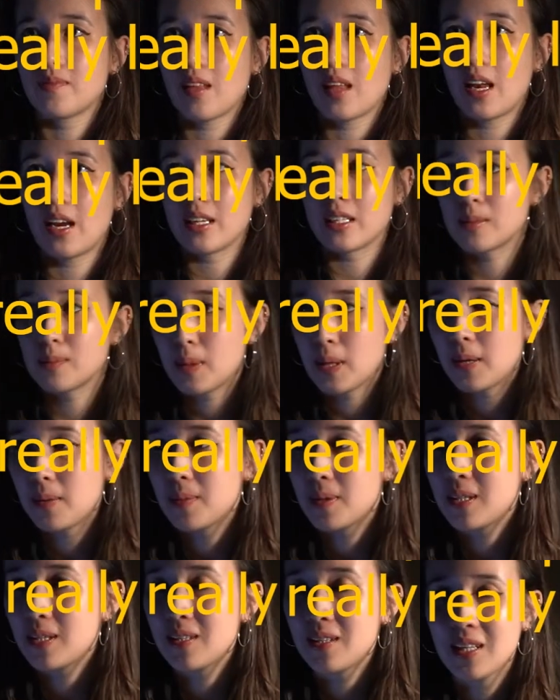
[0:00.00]
And
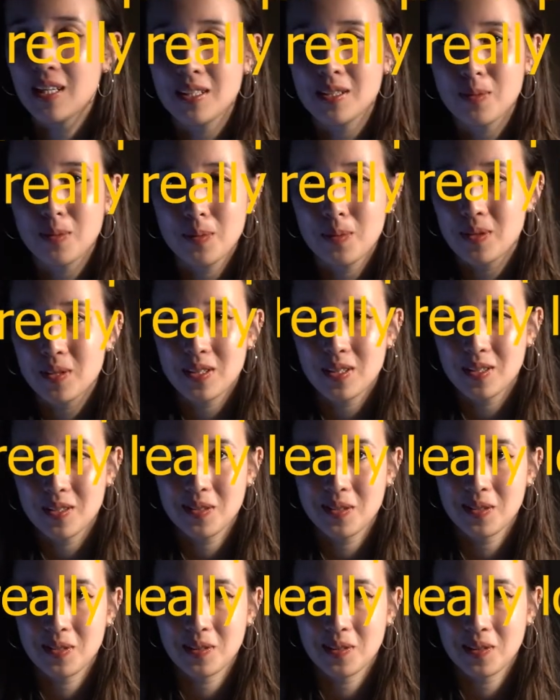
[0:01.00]
that's what we're going to
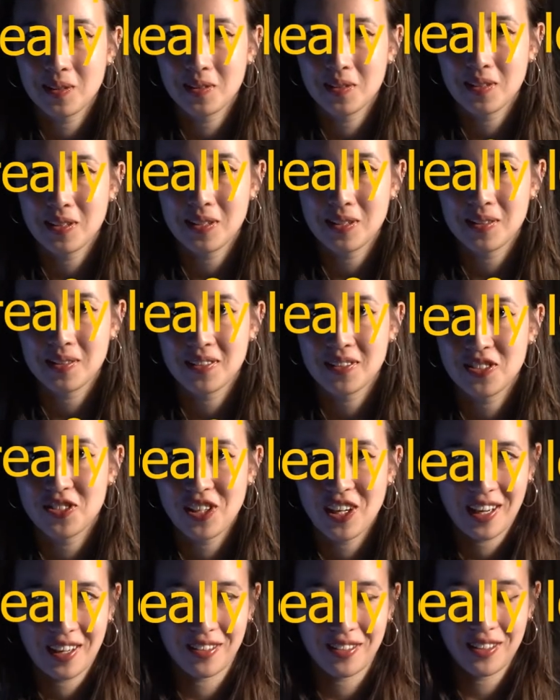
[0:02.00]
do on this
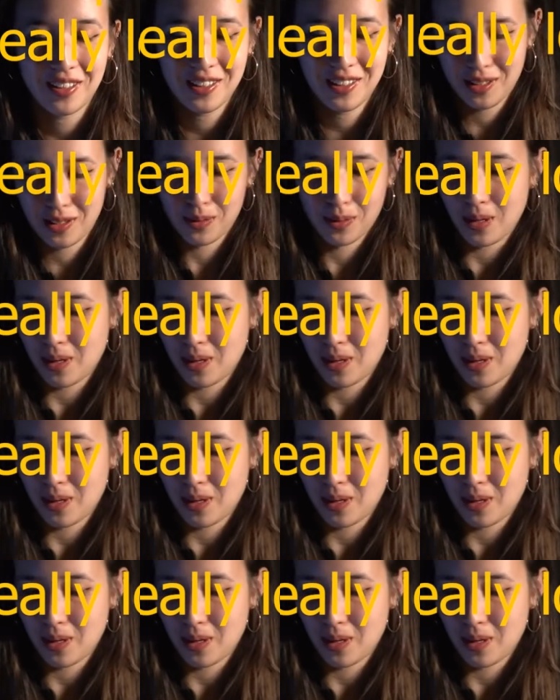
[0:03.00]
channel, and that's what